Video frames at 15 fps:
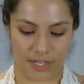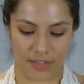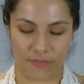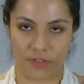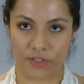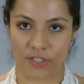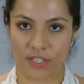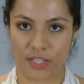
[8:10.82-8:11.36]

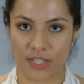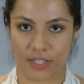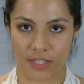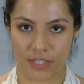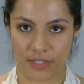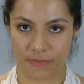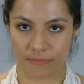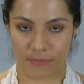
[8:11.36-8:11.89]
See, look,
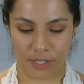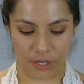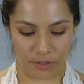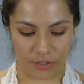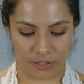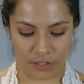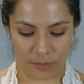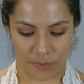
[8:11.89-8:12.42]
a
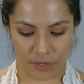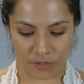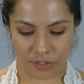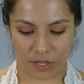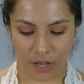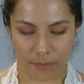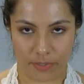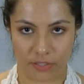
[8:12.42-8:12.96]
little bit on
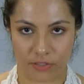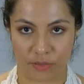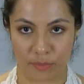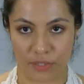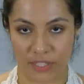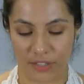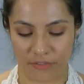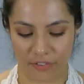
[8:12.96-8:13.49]
top, that's
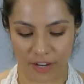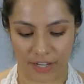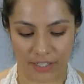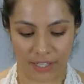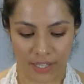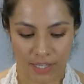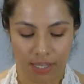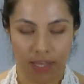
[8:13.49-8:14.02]
completely fine.
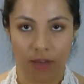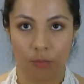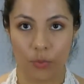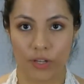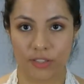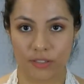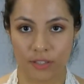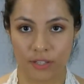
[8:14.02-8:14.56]

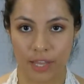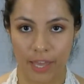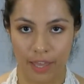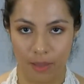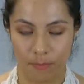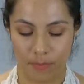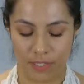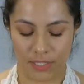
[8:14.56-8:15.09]
What's going to
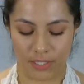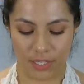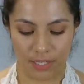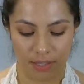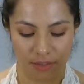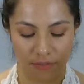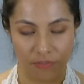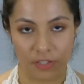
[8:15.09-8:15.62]
happen, the
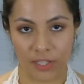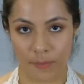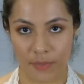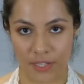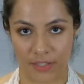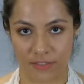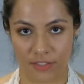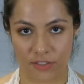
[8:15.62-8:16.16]
flan
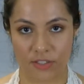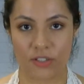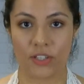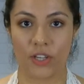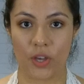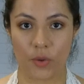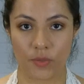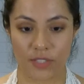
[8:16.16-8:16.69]
mix, it's going to
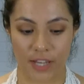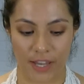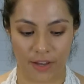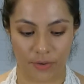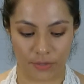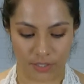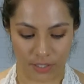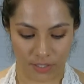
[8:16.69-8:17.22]
go
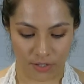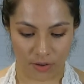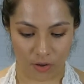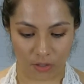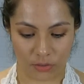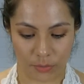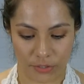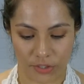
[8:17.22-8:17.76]
down all the
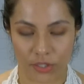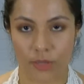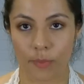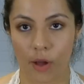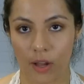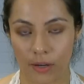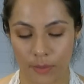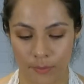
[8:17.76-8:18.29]
way to the
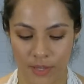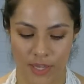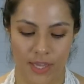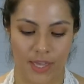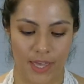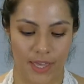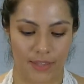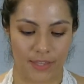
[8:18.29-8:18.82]
bottom,
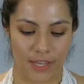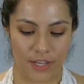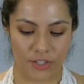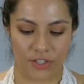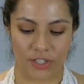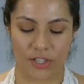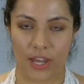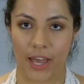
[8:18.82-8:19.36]
and then you're
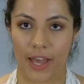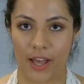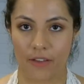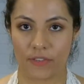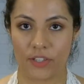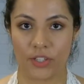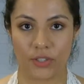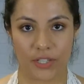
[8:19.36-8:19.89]
going to have
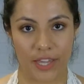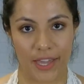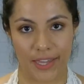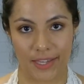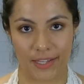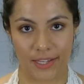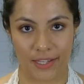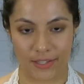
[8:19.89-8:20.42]
your cake
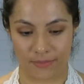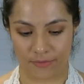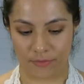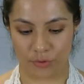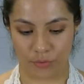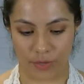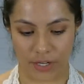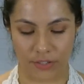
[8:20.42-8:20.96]

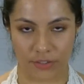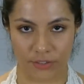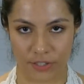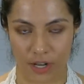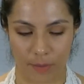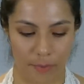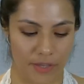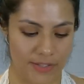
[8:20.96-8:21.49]
right on top,
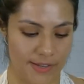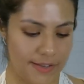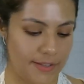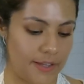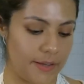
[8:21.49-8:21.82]
basically.